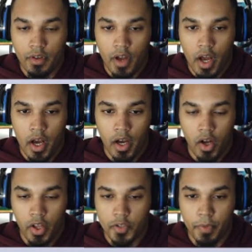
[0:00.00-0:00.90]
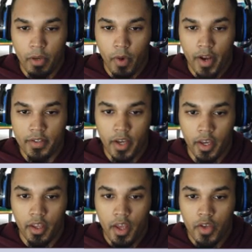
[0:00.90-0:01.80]
I'll explain why in a
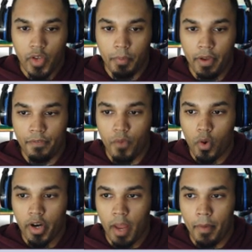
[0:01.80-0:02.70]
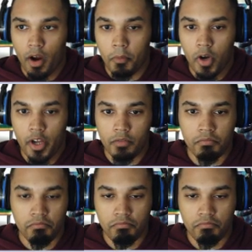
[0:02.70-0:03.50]
second. So I play 4 Chimeramon.